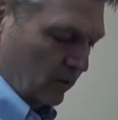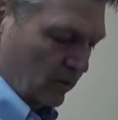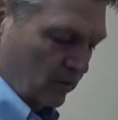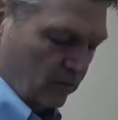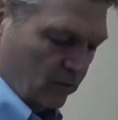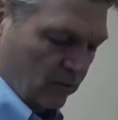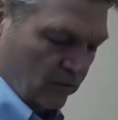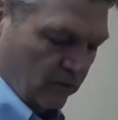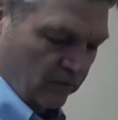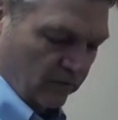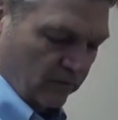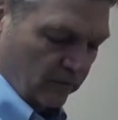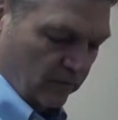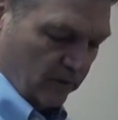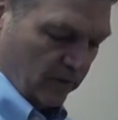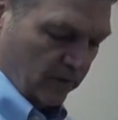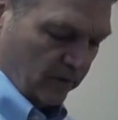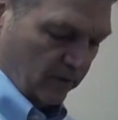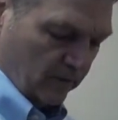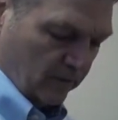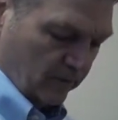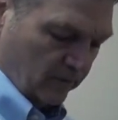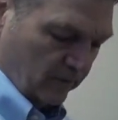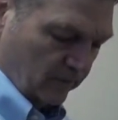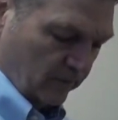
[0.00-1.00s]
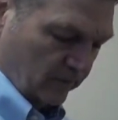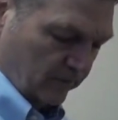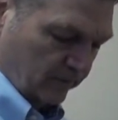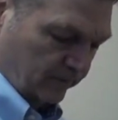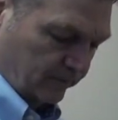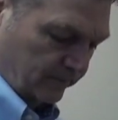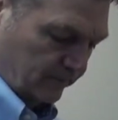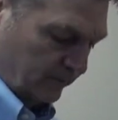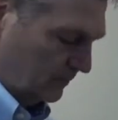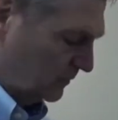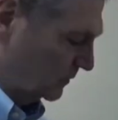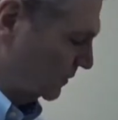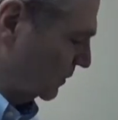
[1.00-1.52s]
more for my.
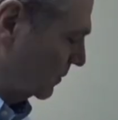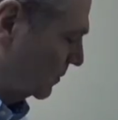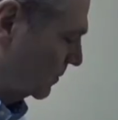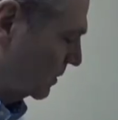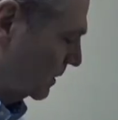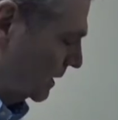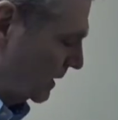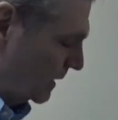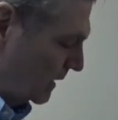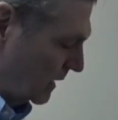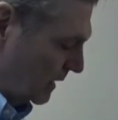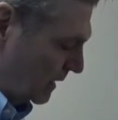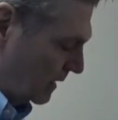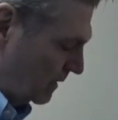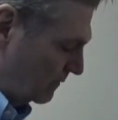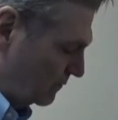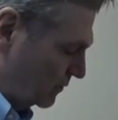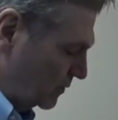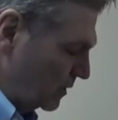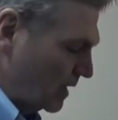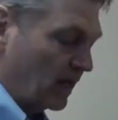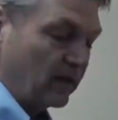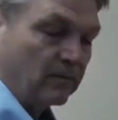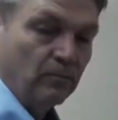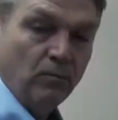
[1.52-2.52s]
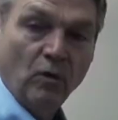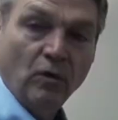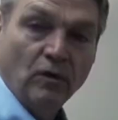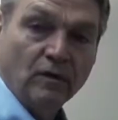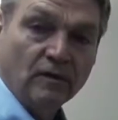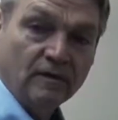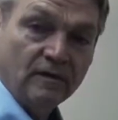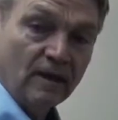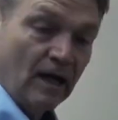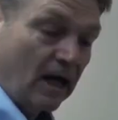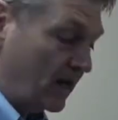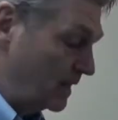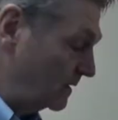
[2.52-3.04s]
So if you had more
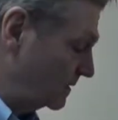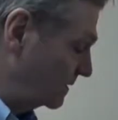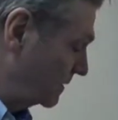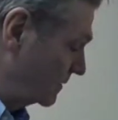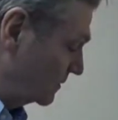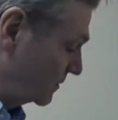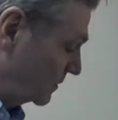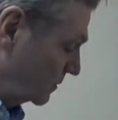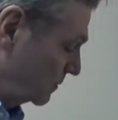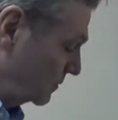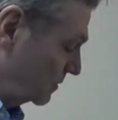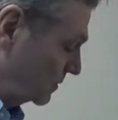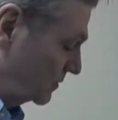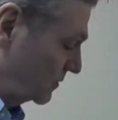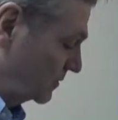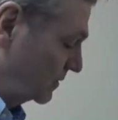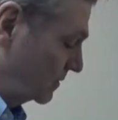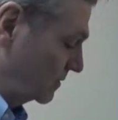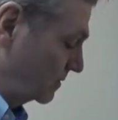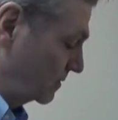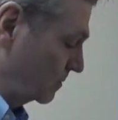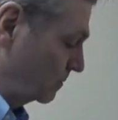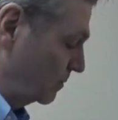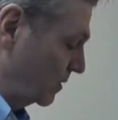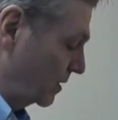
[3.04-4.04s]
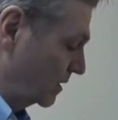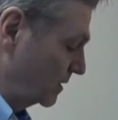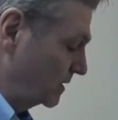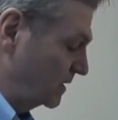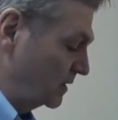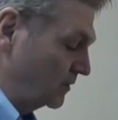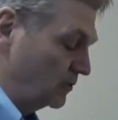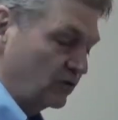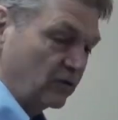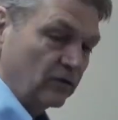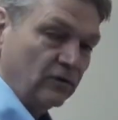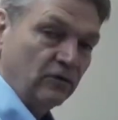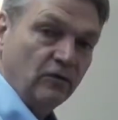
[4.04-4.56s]
sizes, you would just
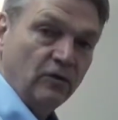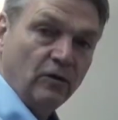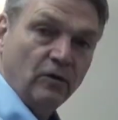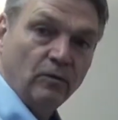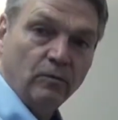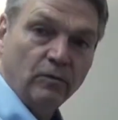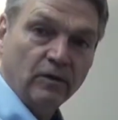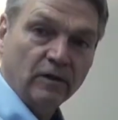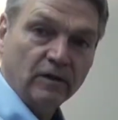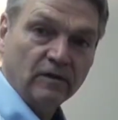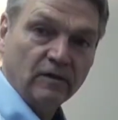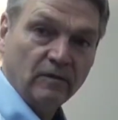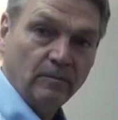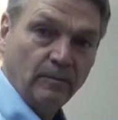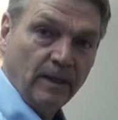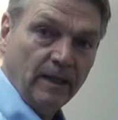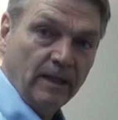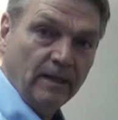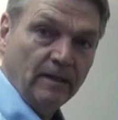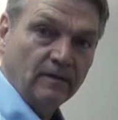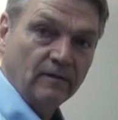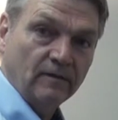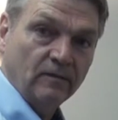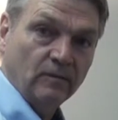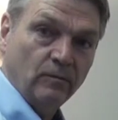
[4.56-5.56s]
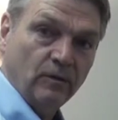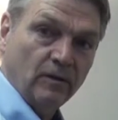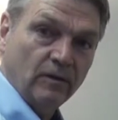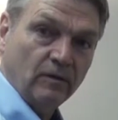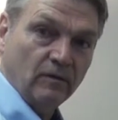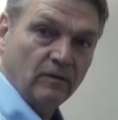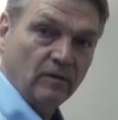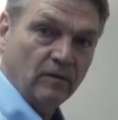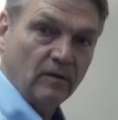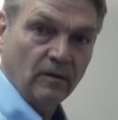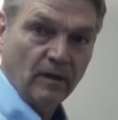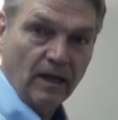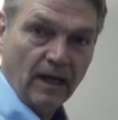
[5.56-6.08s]
partition your workspace with
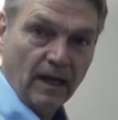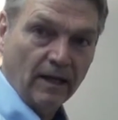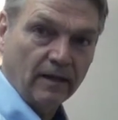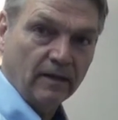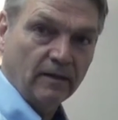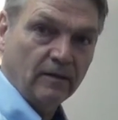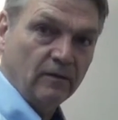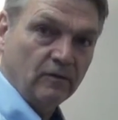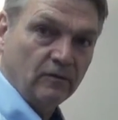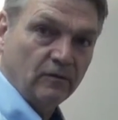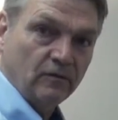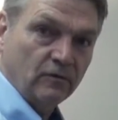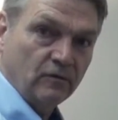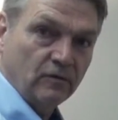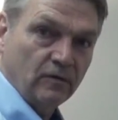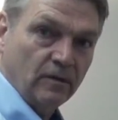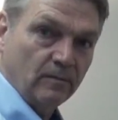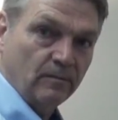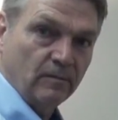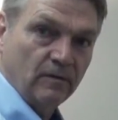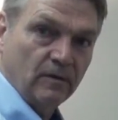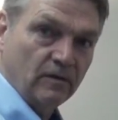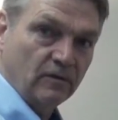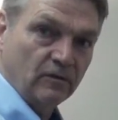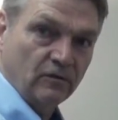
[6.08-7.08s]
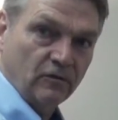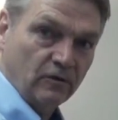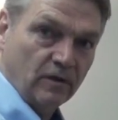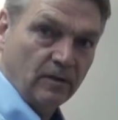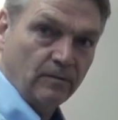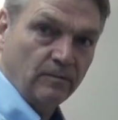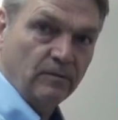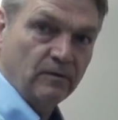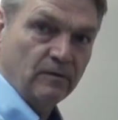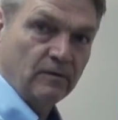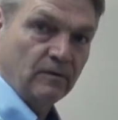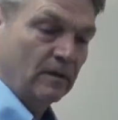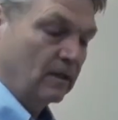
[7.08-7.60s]
the Acustrip, the
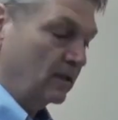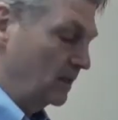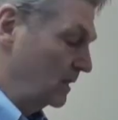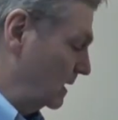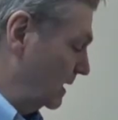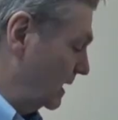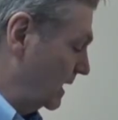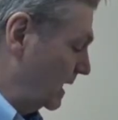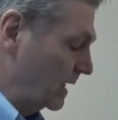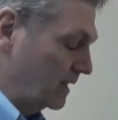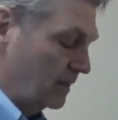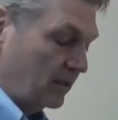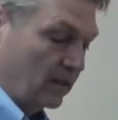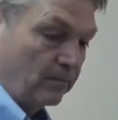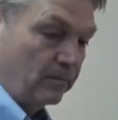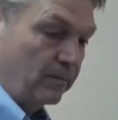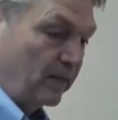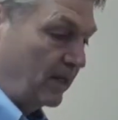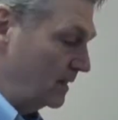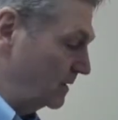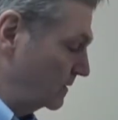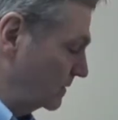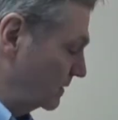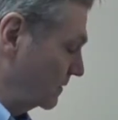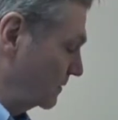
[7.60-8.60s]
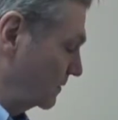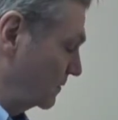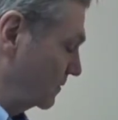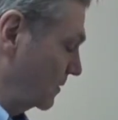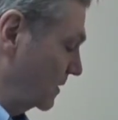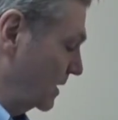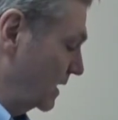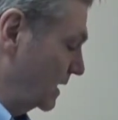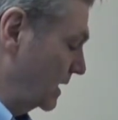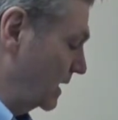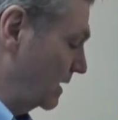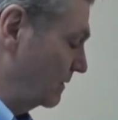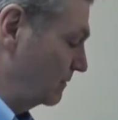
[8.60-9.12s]
strips and the bases, so
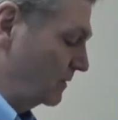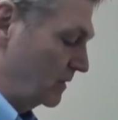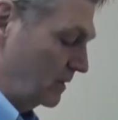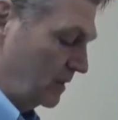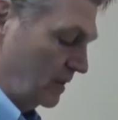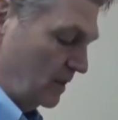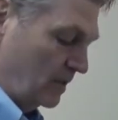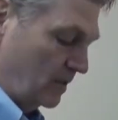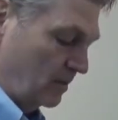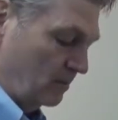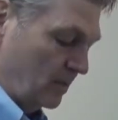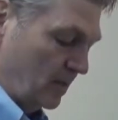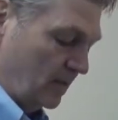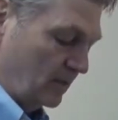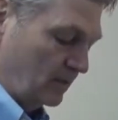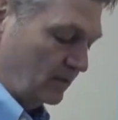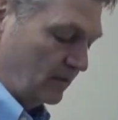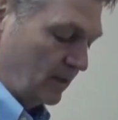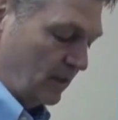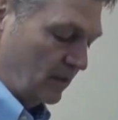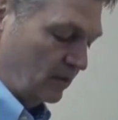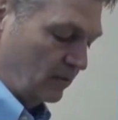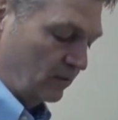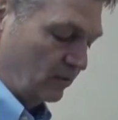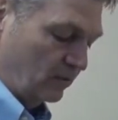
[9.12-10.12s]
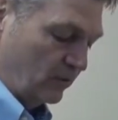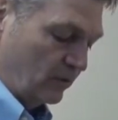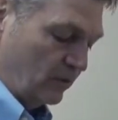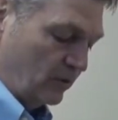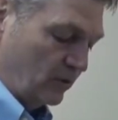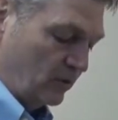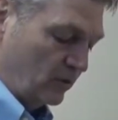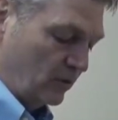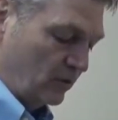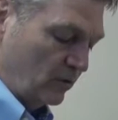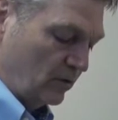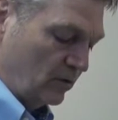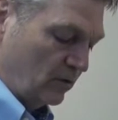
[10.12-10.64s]
that everything makes sense for
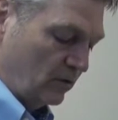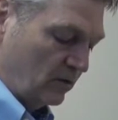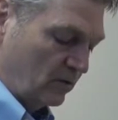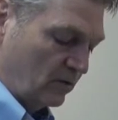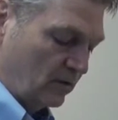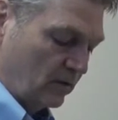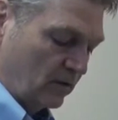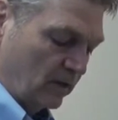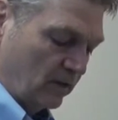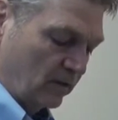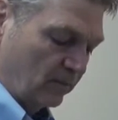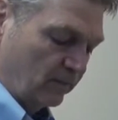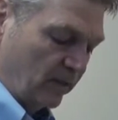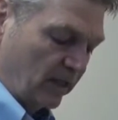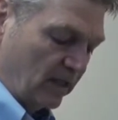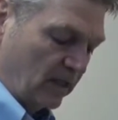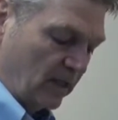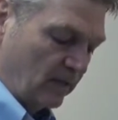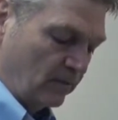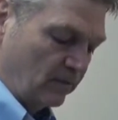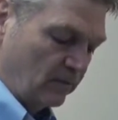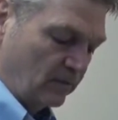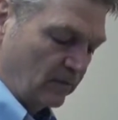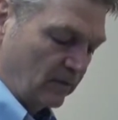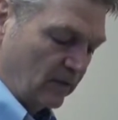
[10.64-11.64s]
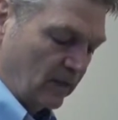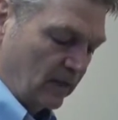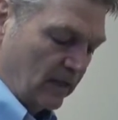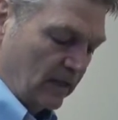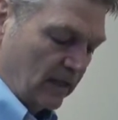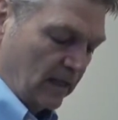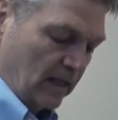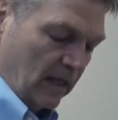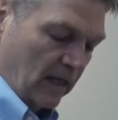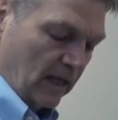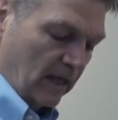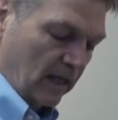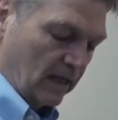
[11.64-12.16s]
you, and it becomes
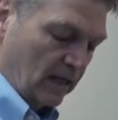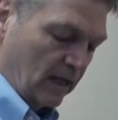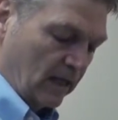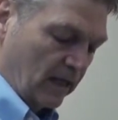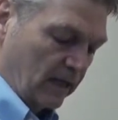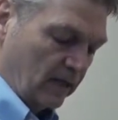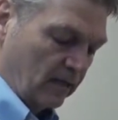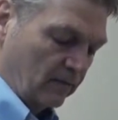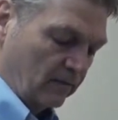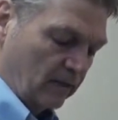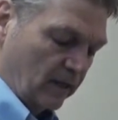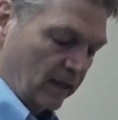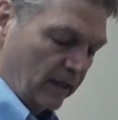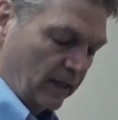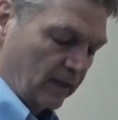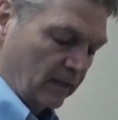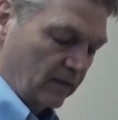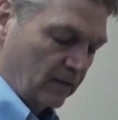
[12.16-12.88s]
a kind of like,